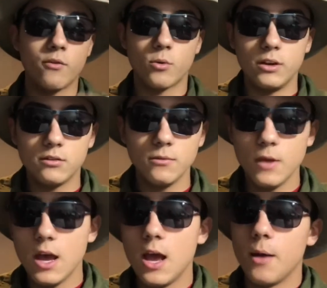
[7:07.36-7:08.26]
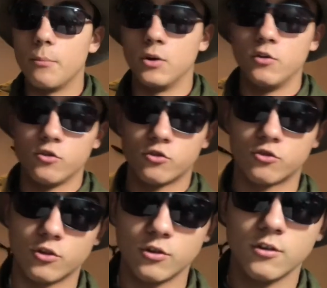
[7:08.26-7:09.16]
reason. But
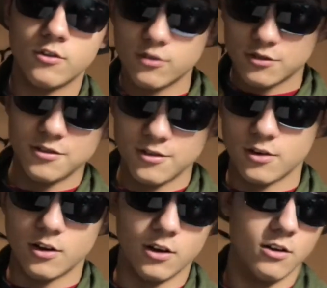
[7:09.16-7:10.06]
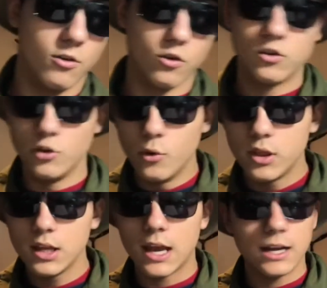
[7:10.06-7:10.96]
shirts or
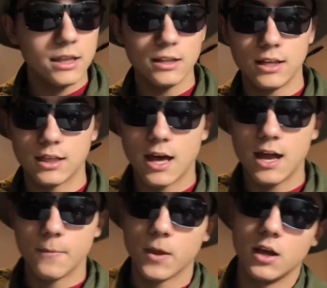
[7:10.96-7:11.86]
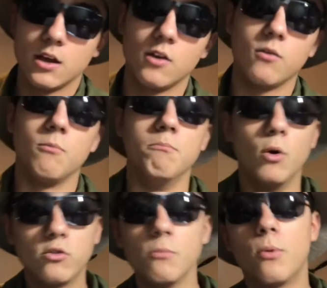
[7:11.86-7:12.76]
clothing, anything like that,
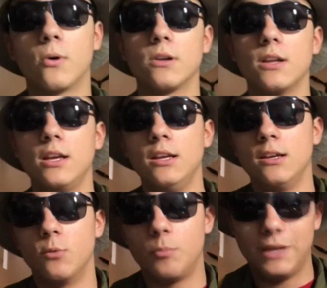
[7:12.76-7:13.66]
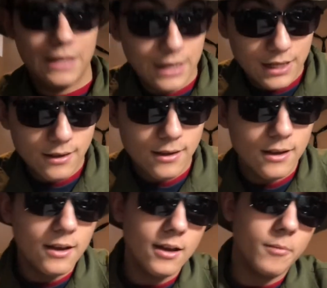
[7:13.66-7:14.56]
most importantly would be heating,
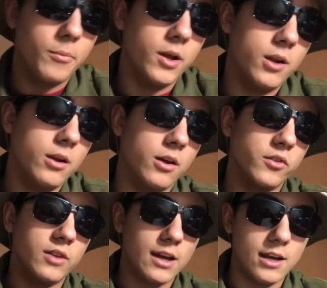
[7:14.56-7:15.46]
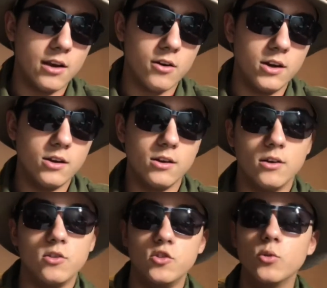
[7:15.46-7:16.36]
but secondary
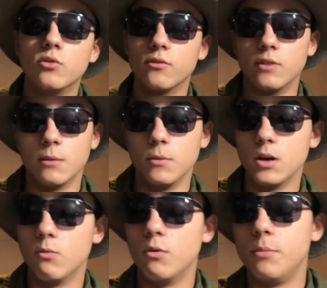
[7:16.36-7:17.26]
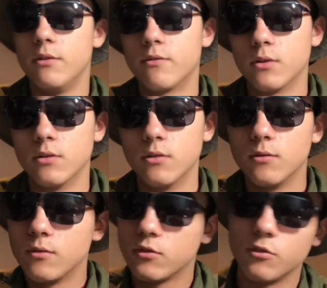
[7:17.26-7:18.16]
use of them would be for
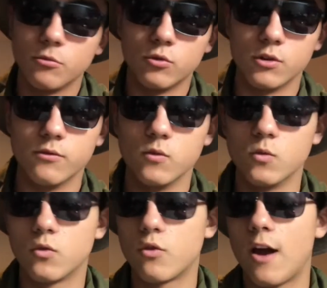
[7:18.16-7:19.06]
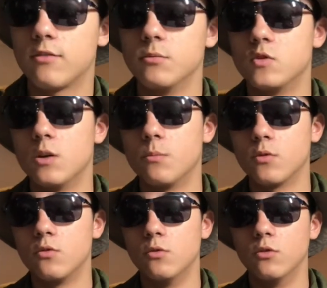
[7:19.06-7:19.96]
some sort of craftsmanship or
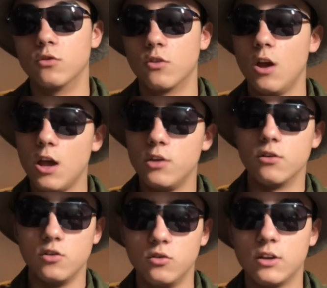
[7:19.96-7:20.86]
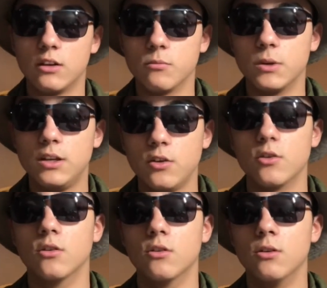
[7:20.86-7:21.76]
tools, or you can use it as a
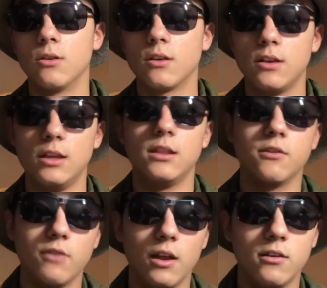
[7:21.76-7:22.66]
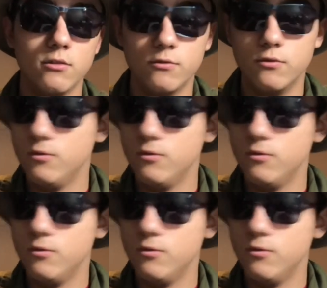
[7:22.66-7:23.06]
material in the event of